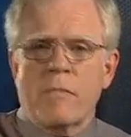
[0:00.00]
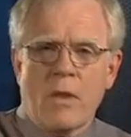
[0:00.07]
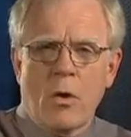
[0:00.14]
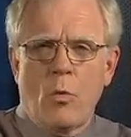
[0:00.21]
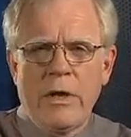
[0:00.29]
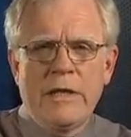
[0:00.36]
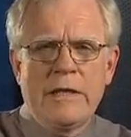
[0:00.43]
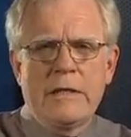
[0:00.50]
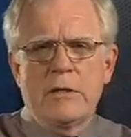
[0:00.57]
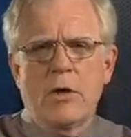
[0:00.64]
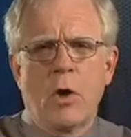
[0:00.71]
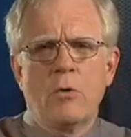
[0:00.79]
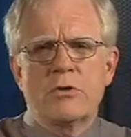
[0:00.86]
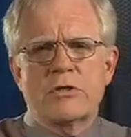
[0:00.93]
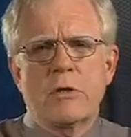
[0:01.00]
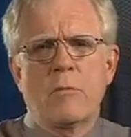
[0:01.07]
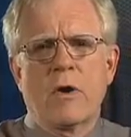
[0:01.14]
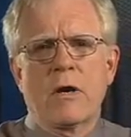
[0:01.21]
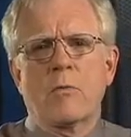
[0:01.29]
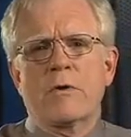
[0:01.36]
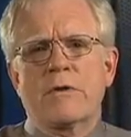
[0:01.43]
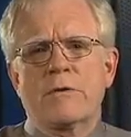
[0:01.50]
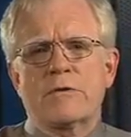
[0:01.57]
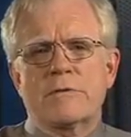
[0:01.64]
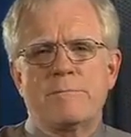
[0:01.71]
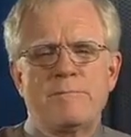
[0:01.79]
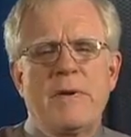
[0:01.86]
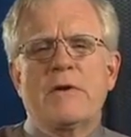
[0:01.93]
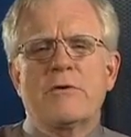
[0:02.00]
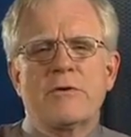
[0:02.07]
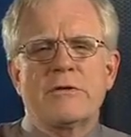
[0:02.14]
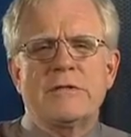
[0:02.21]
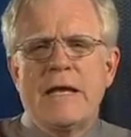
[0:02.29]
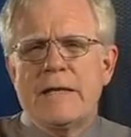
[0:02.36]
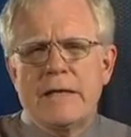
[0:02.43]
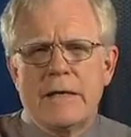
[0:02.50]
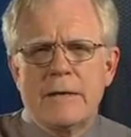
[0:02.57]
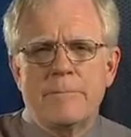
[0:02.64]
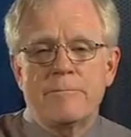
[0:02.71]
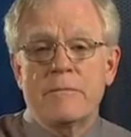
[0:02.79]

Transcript: We need to go somewhere where there's better data.